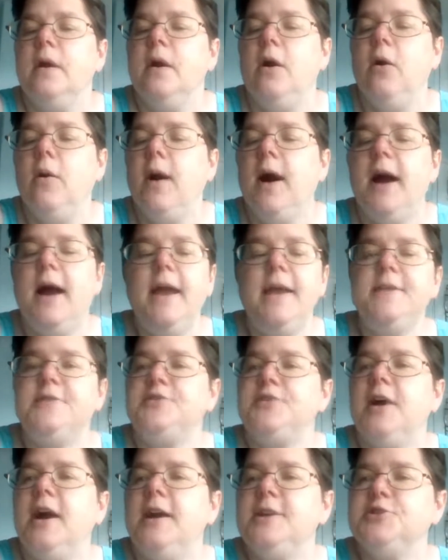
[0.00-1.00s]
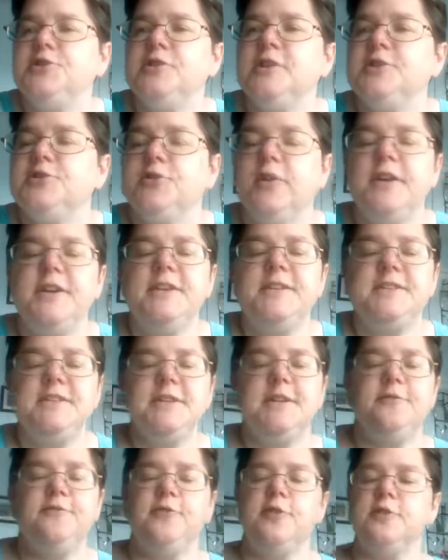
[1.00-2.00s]
Oh, hi. Hi, Shirley. Sorry, I didn't
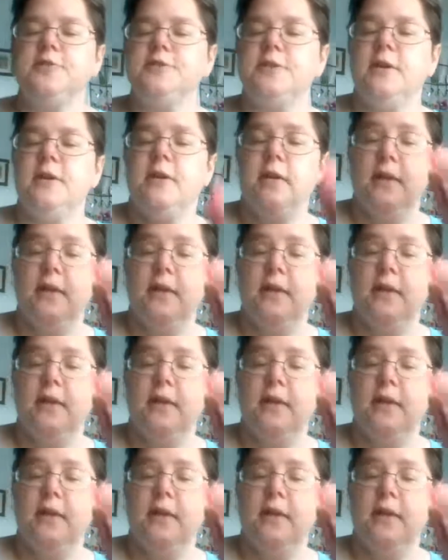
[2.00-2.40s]
see it first.